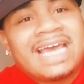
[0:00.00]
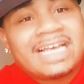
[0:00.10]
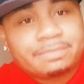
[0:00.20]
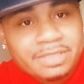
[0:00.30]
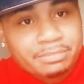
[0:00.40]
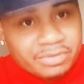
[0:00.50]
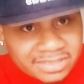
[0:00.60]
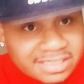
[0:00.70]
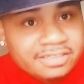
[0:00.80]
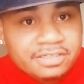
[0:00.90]
has been
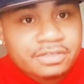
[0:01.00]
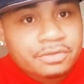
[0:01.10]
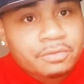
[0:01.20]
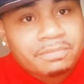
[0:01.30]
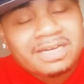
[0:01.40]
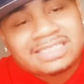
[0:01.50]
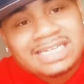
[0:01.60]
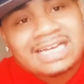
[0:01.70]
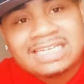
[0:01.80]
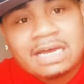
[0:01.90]
presented to you, because
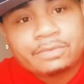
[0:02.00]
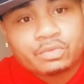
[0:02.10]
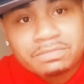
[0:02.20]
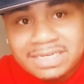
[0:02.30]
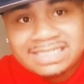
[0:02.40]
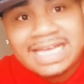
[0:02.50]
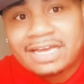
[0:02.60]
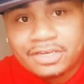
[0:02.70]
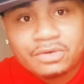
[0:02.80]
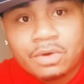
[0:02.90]
a lot of times we miss
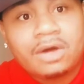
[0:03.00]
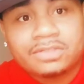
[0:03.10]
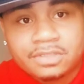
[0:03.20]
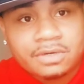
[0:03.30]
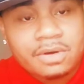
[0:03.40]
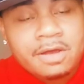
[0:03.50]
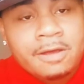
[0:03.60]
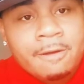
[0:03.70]
that cue also.